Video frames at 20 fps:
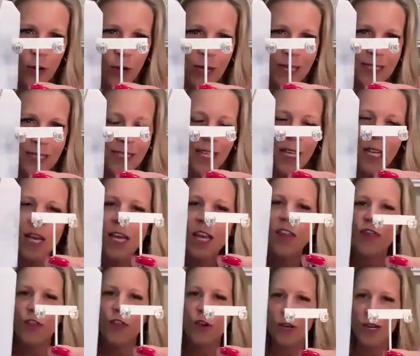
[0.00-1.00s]
earrings,
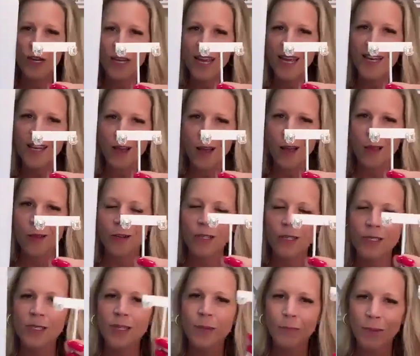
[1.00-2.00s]

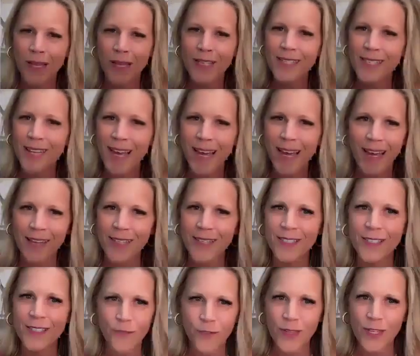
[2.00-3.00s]
$39 plus
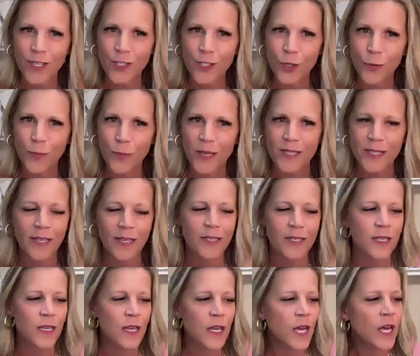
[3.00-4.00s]
tax for these 2
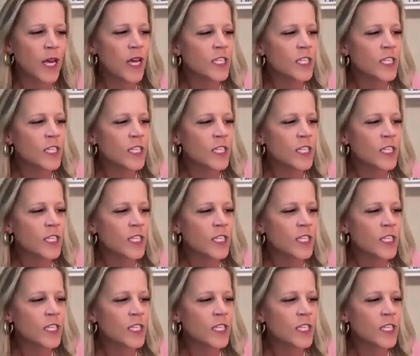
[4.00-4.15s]
pieces.